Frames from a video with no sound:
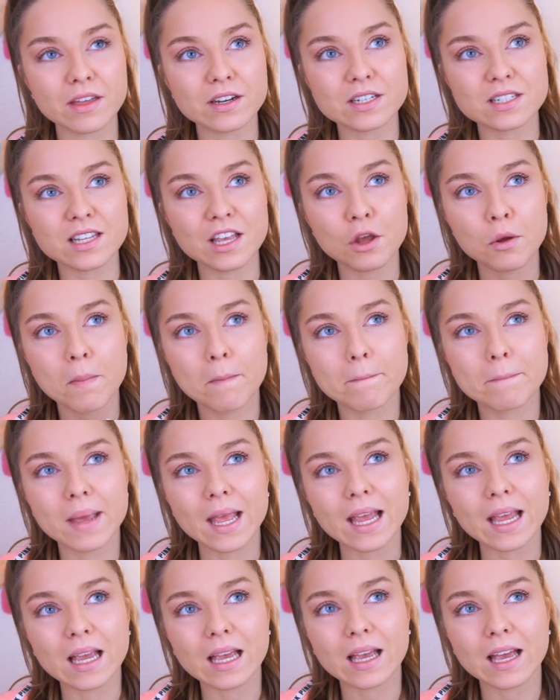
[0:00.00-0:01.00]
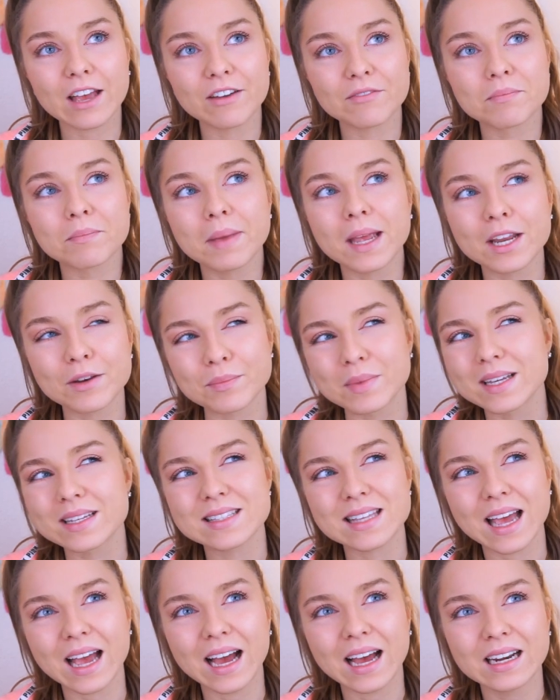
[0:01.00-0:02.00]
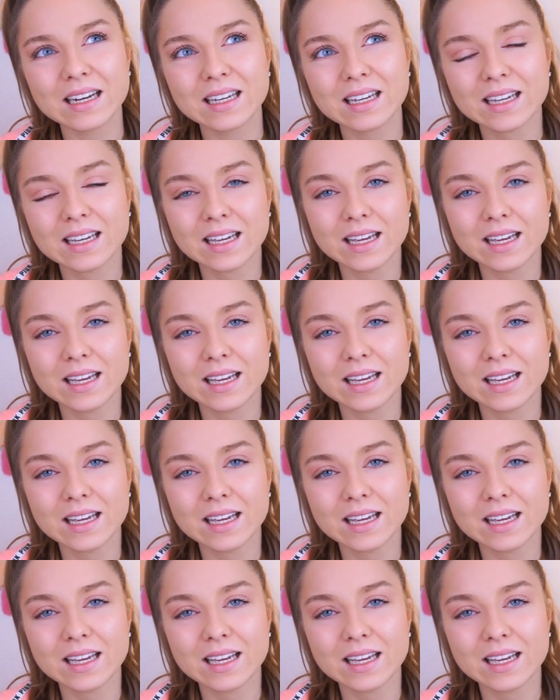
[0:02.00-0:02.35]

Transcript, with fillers: that just like make have made me sad.